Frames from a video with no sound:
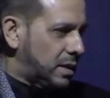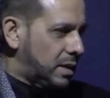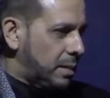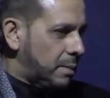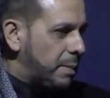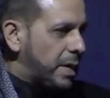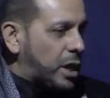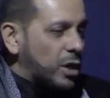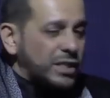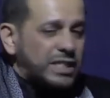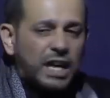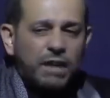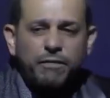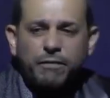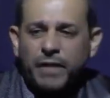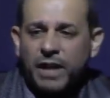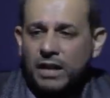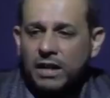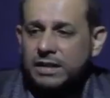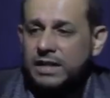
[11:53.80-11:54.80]
because they
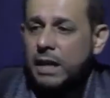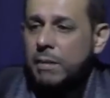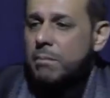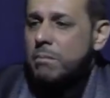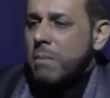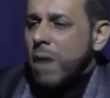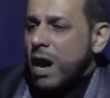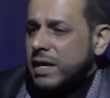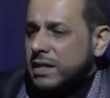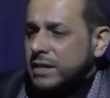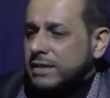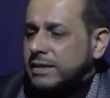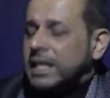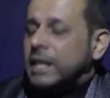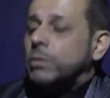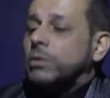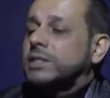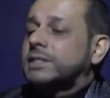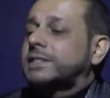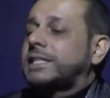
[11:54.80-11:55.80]
felt their modesty
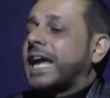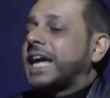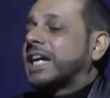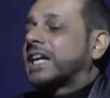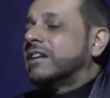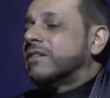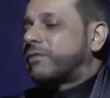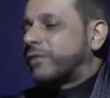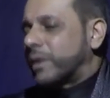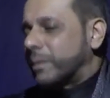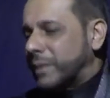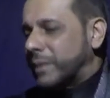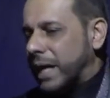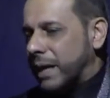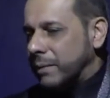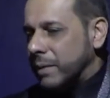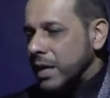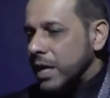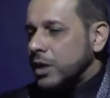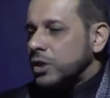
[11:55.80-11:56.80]
was taken from
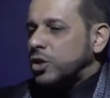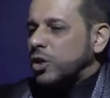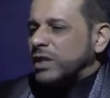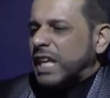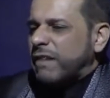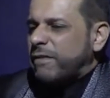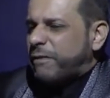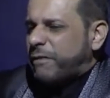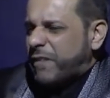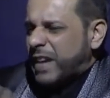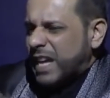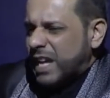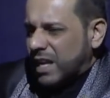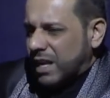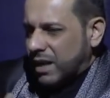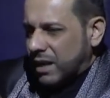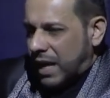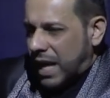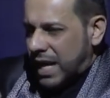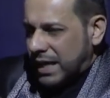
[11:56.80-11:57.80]
them. So they
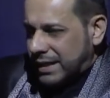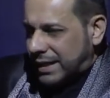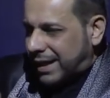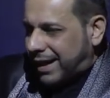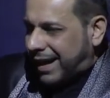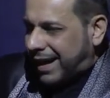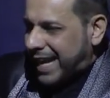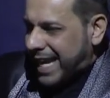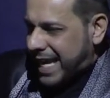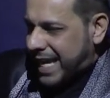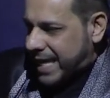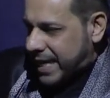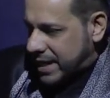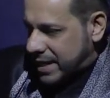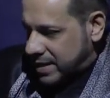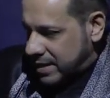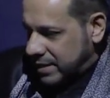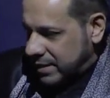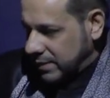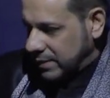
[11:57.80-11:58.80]
feel
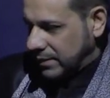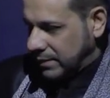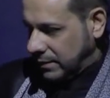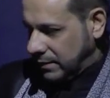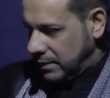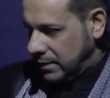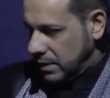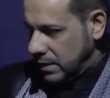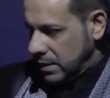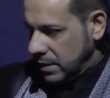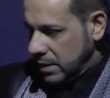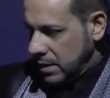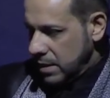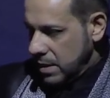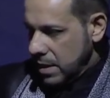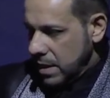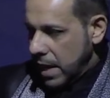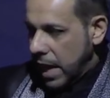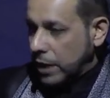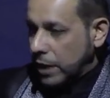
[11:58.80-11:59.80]
unclean. And